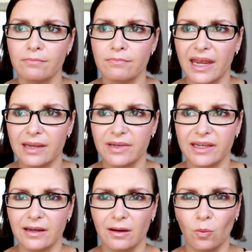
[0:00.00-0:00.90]

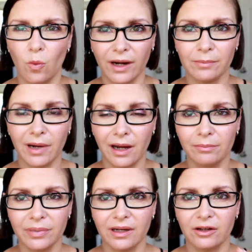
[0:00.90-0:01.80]
maybe 1
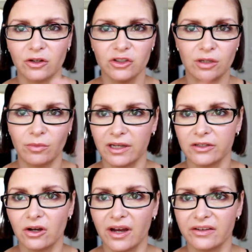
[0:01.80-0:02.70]
pump to my
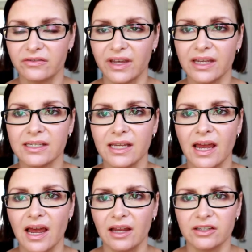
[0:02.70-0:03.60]
entire face,
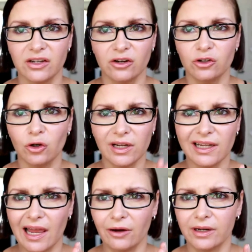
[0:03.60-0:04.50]
so not
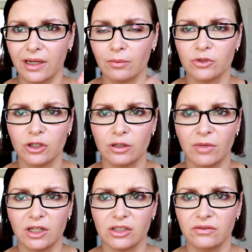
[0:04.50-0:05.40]
layering up too
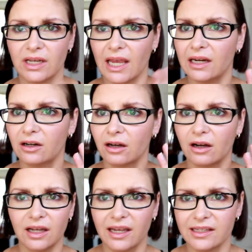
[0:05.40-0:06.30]
much of it, and
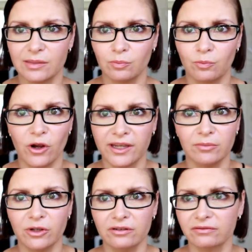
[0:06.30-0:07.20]
it's working
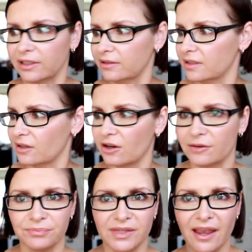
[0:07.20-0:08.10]
beautifully. So
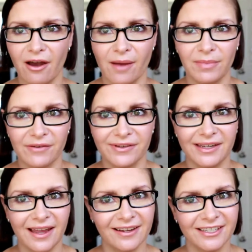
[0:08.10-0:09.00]
yeah, I'm loving
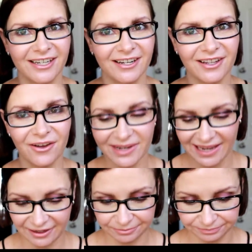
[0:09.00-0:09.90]
NARS Sheer Glow
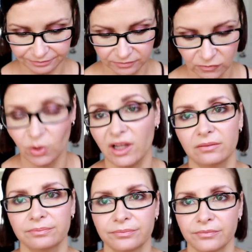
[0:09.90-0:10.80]
again.
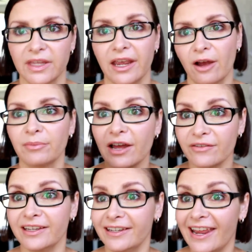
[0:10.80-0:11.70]
Well, yeah, I'm
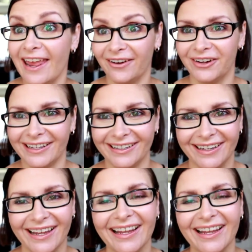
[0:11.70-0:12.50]
loving it now.